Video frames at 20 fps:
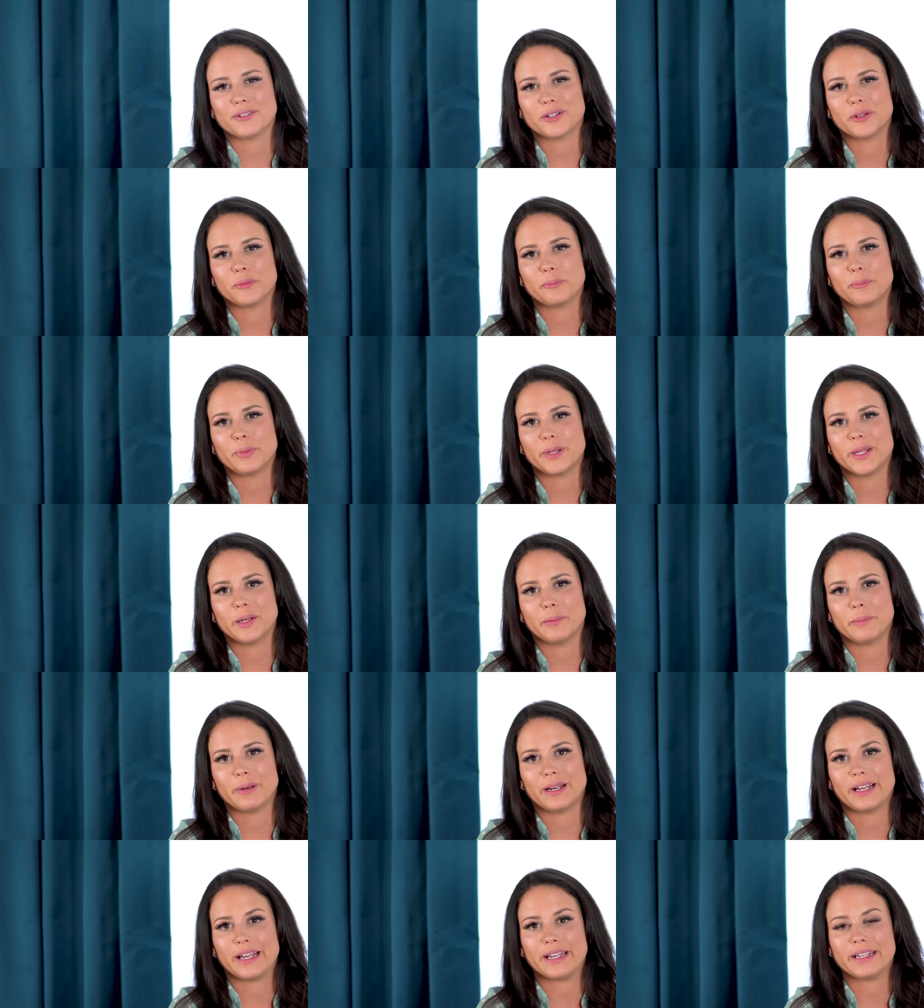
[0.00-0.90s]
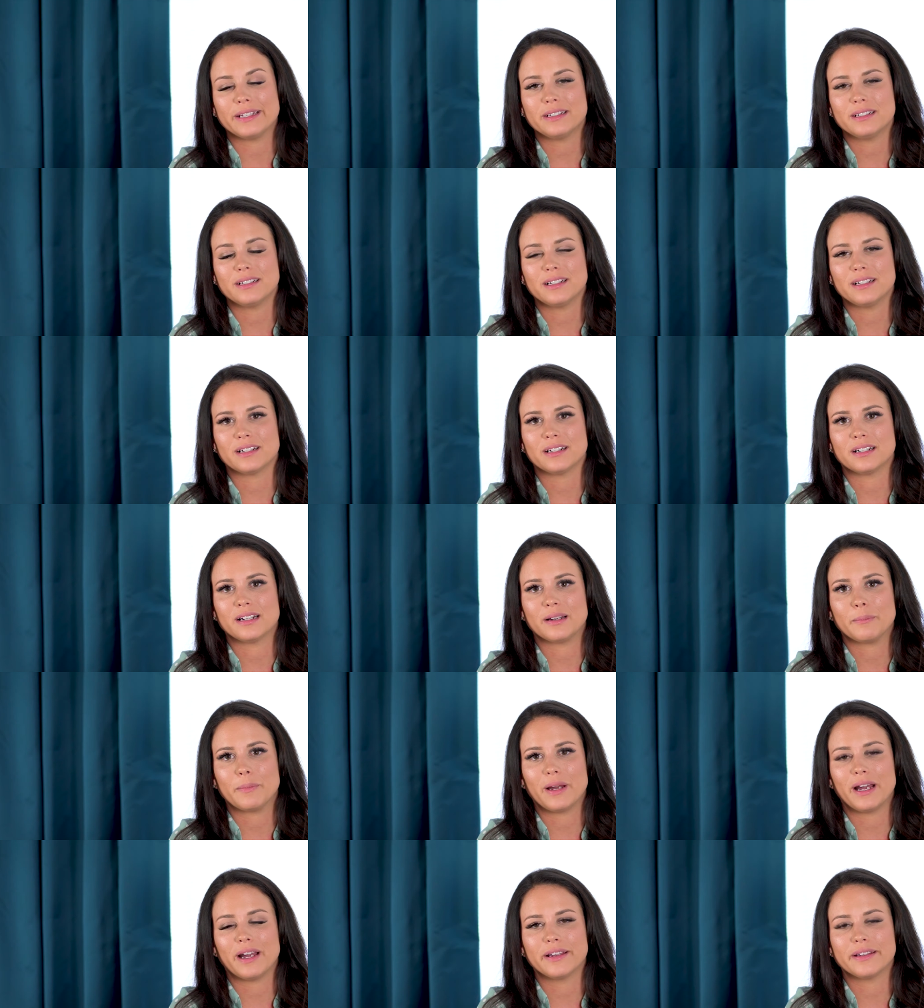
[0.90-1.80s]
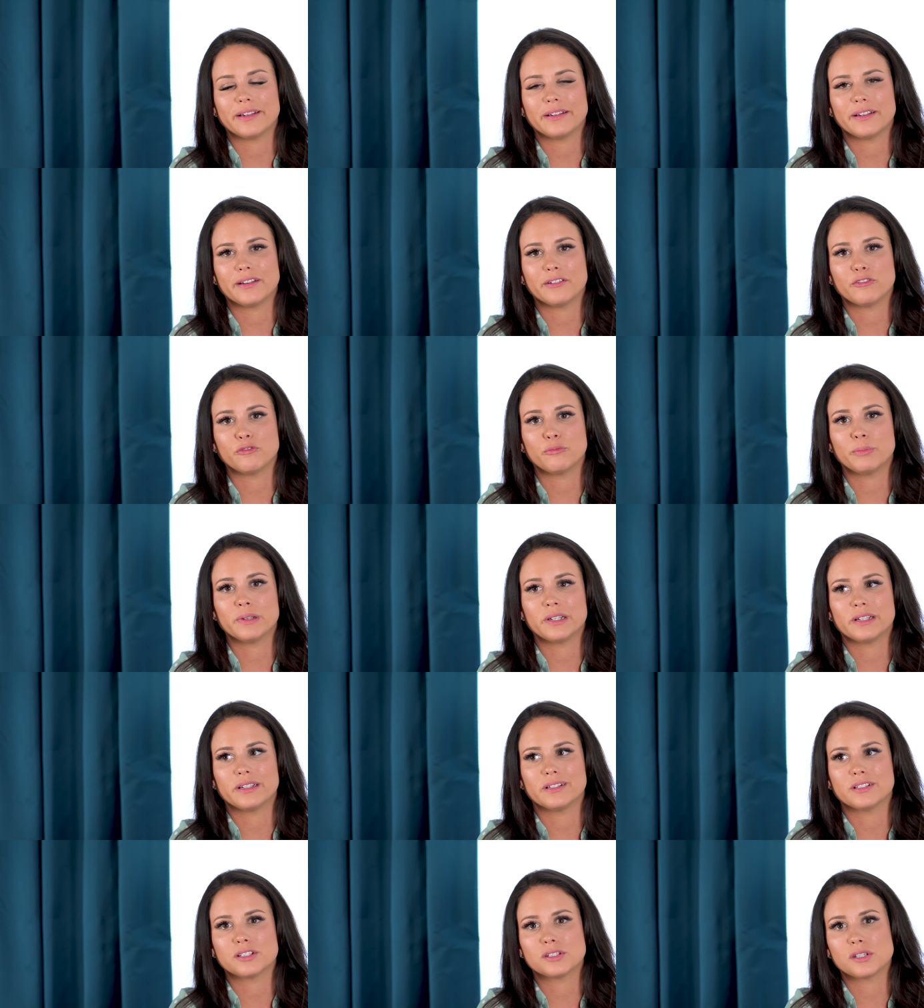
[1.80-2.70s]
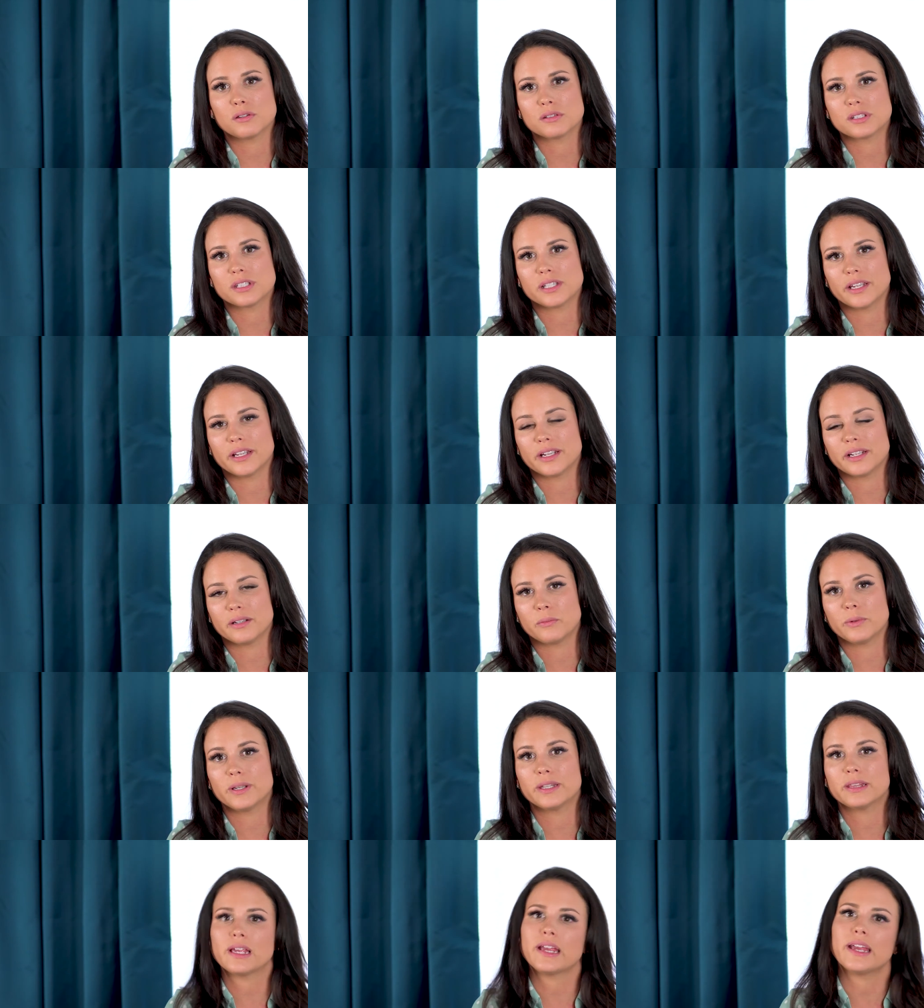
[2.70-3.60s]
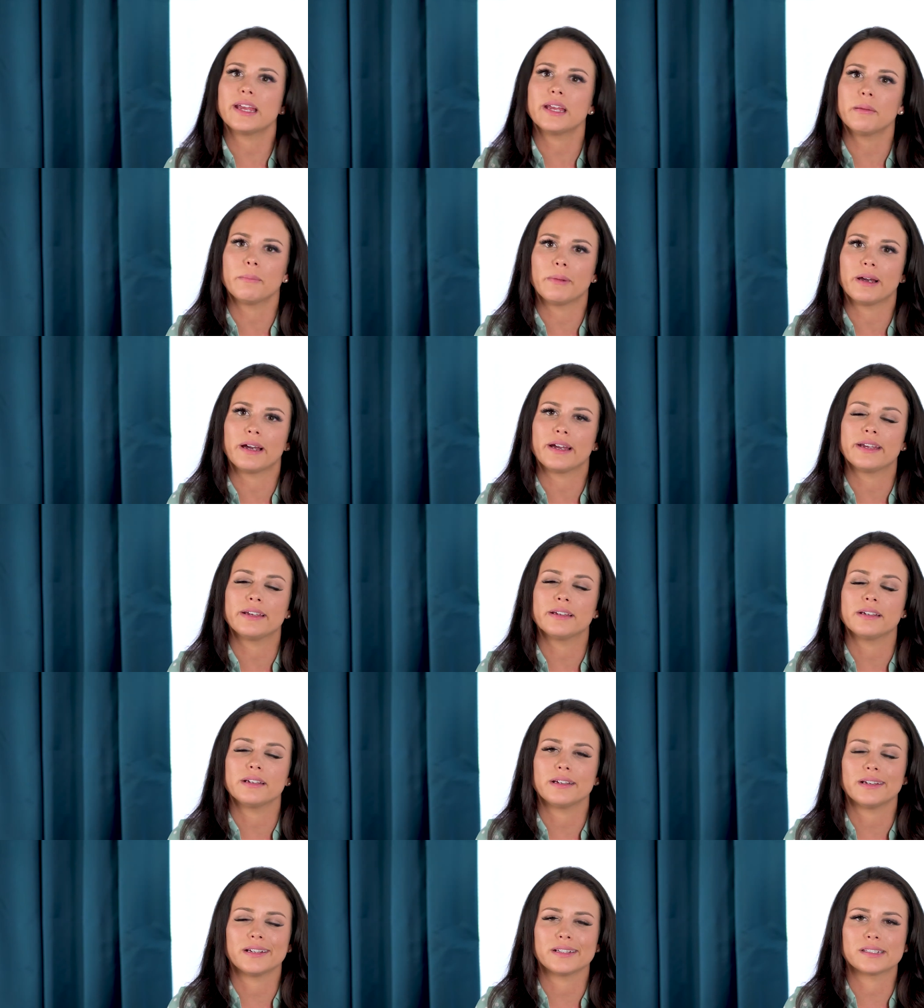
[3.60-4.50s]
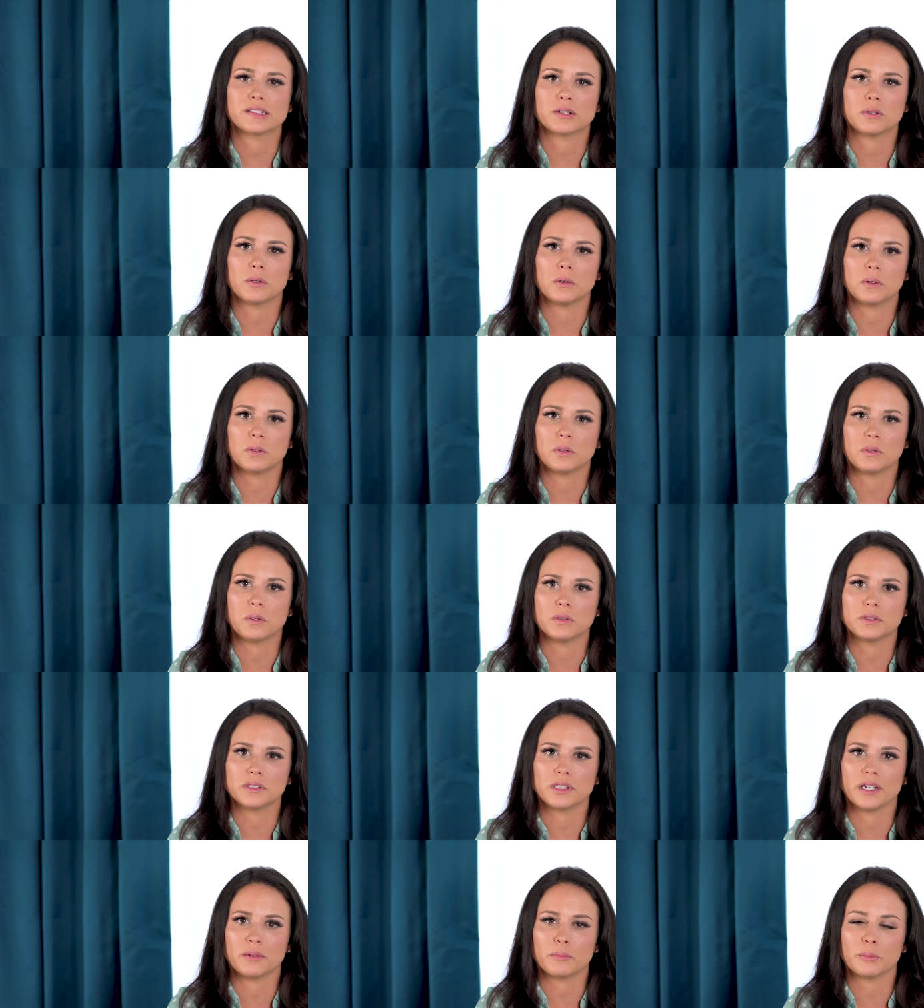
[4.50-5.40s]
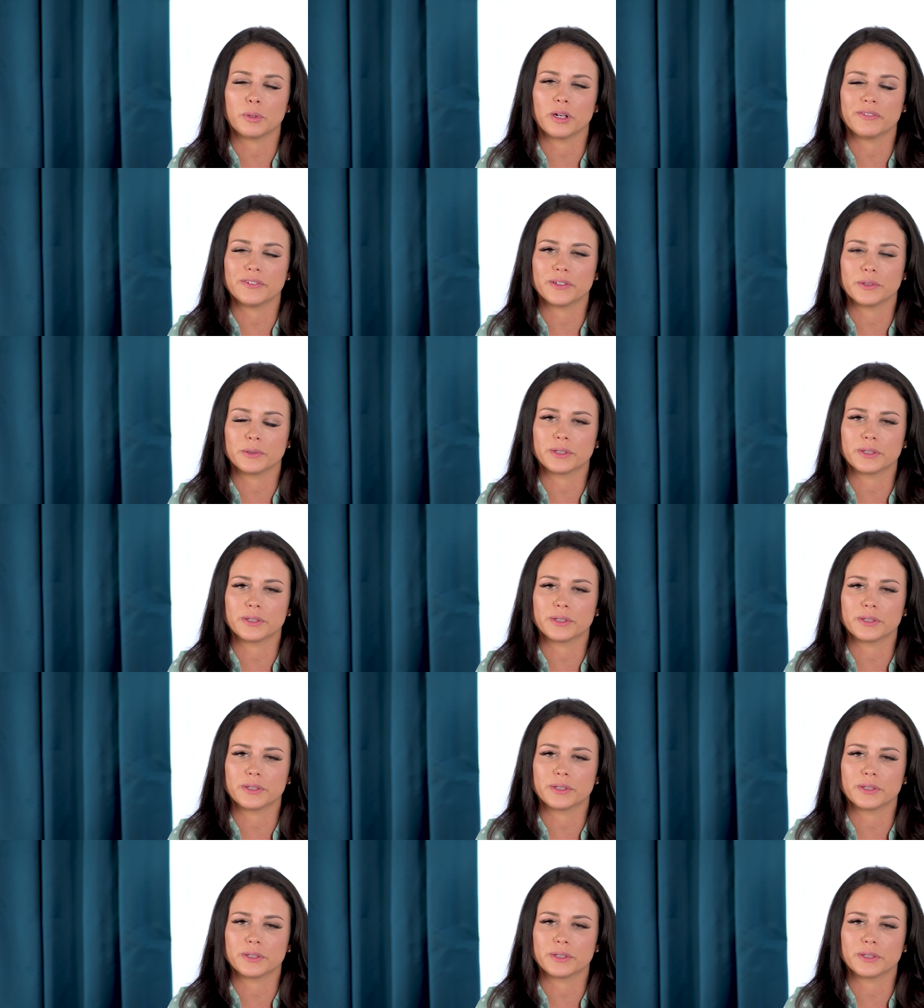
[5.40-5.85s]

from PMI, I have been associated with AMI as a whole nonprofit